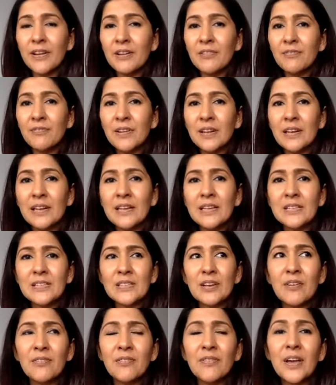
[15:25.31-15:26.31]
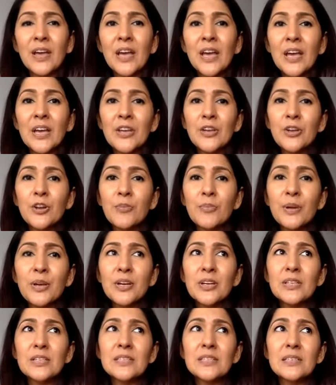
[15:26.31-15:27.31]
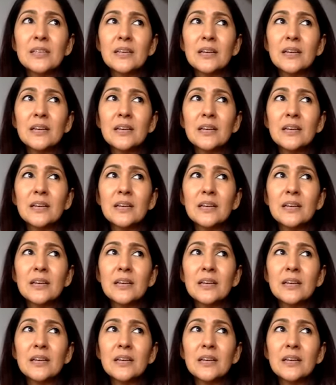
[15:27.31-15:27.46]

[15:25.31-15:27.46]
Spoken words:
and feelings of, you know, because